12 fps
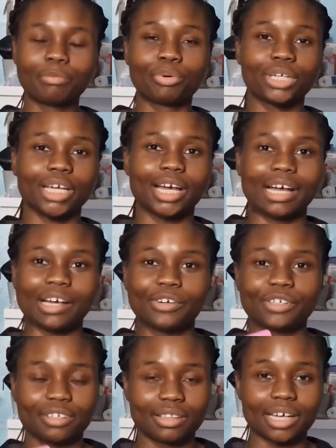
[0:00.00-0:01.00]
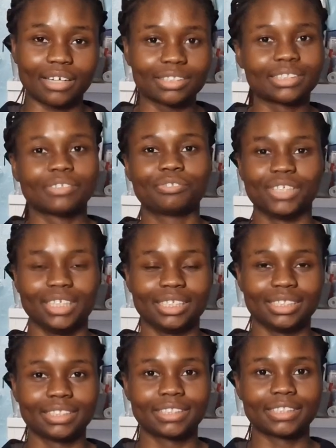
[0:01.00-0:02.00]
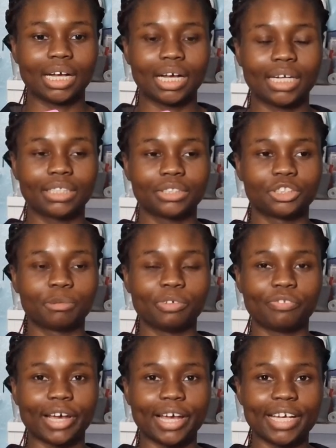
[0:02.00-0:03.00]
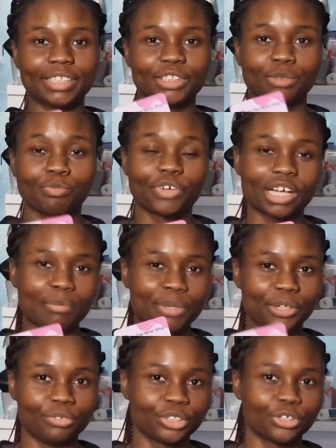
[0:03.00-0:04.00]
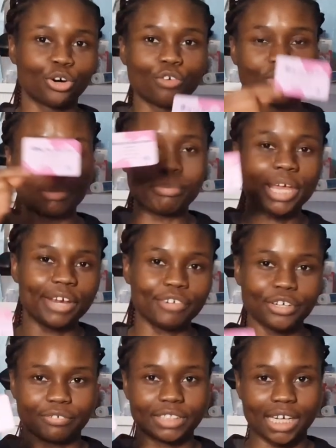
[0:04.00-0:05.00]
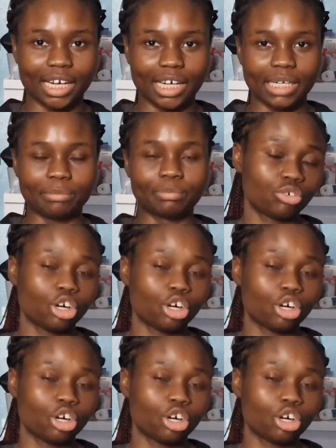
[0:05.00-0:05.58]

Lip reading: But yeah, I ordered 1,000 of these. And to be fair, it's something I'll be using over a period of time.